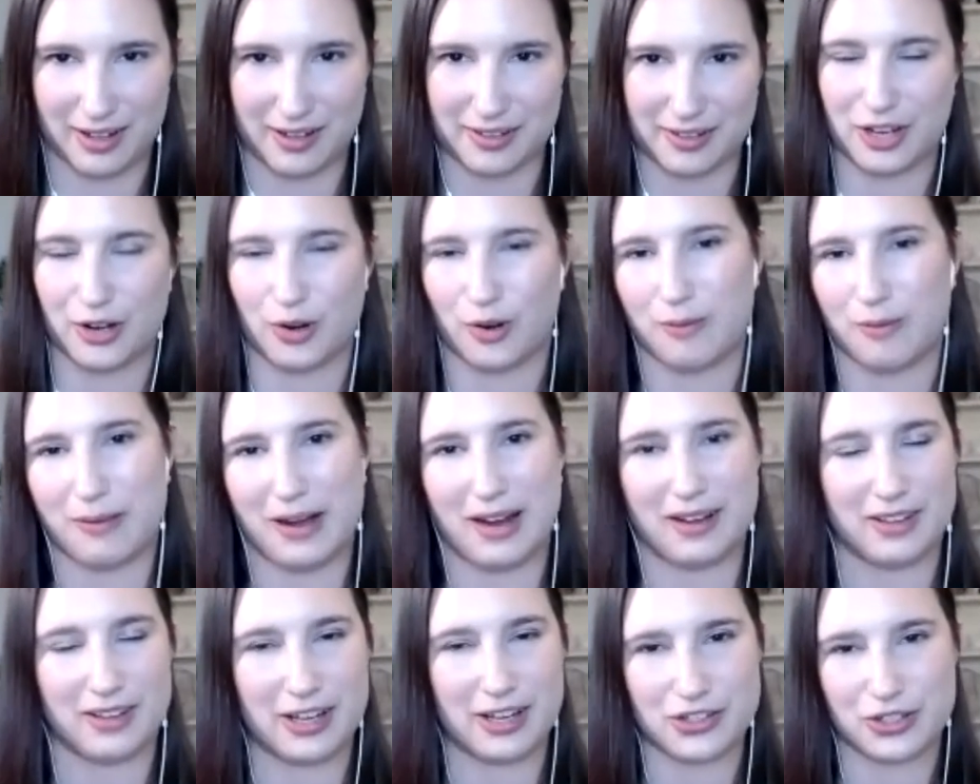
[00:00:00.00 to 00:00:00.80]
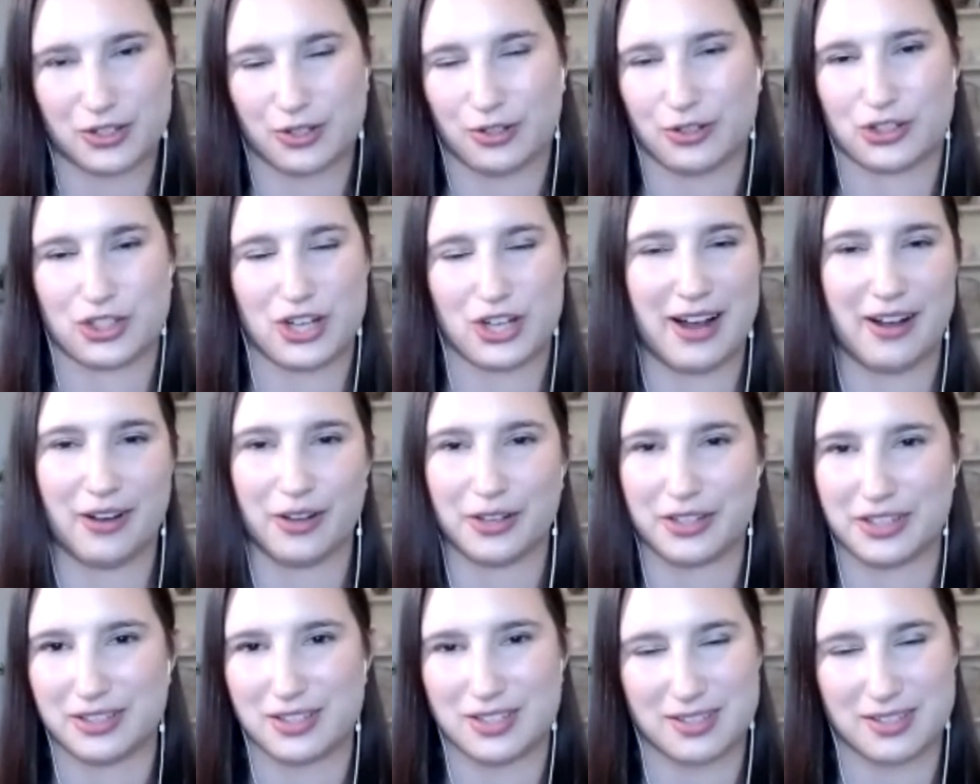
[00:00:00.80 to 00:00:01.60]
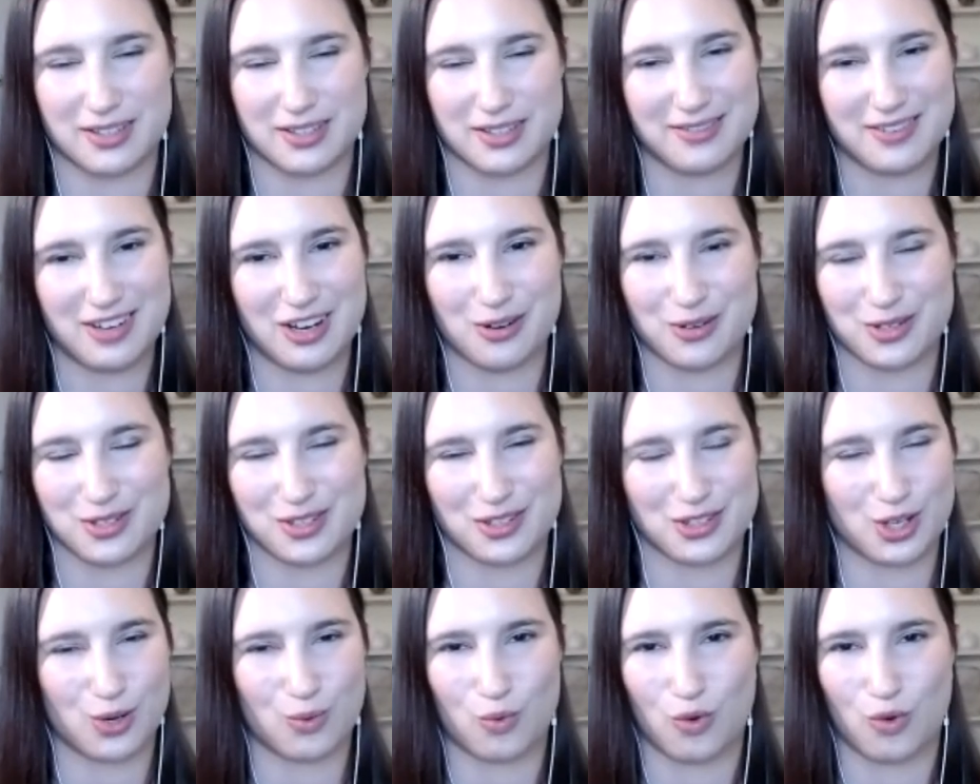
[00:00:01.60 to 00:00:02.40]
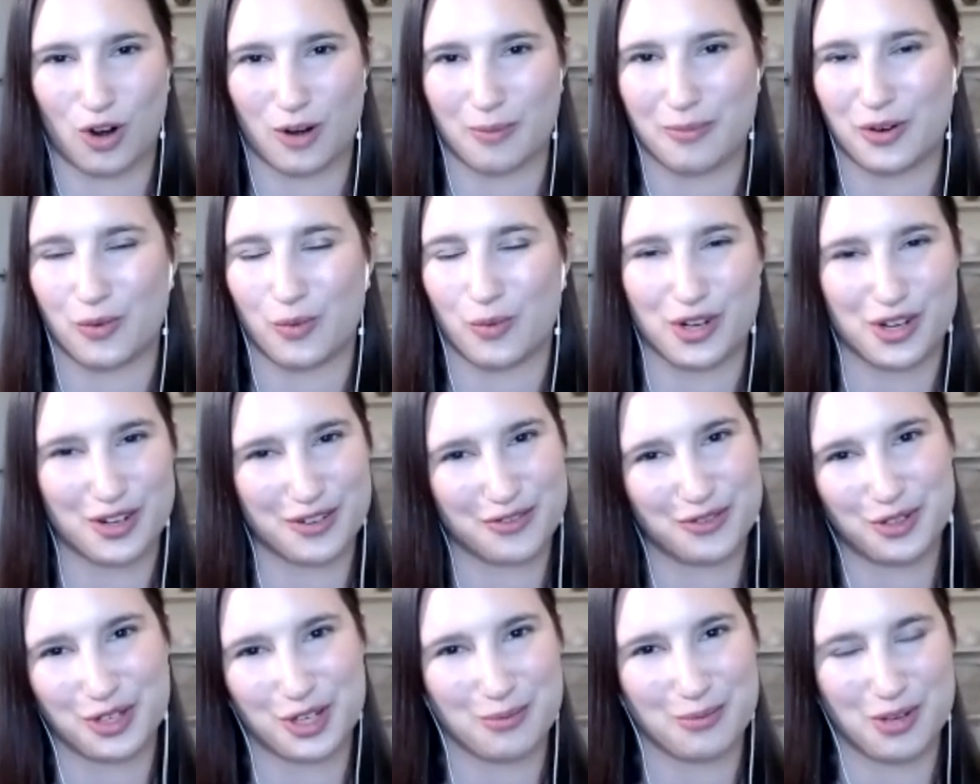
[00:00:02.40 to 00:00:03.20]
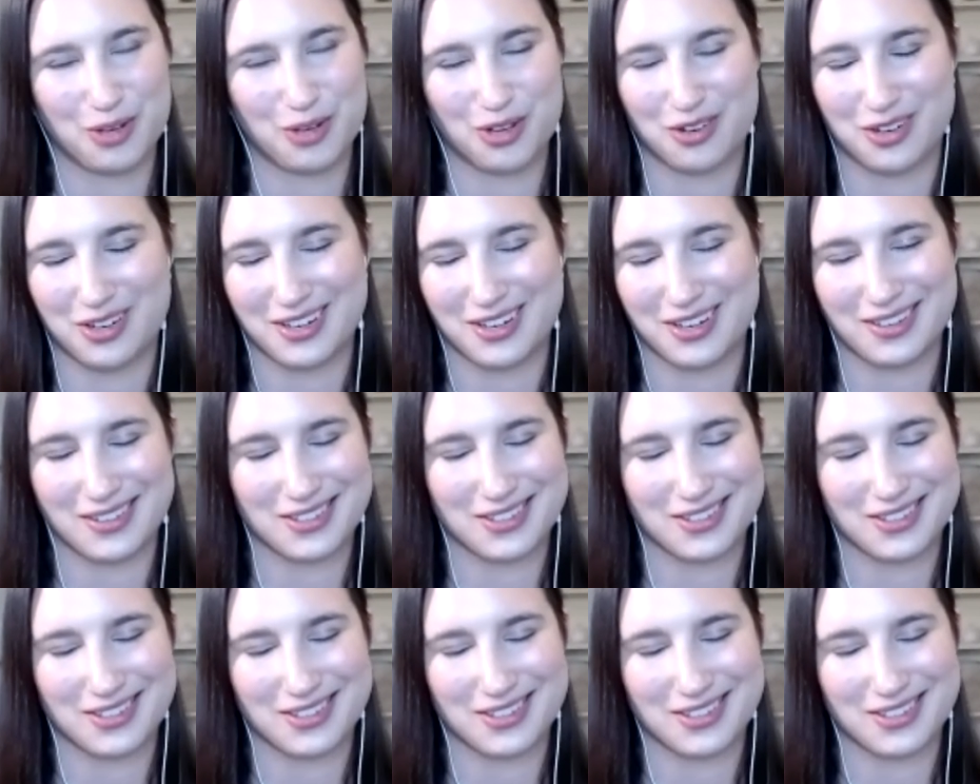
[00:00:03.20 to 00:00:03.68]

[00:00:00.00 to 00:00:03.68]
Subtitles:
you know, a biological child into, you know, such a warm and wonderful community.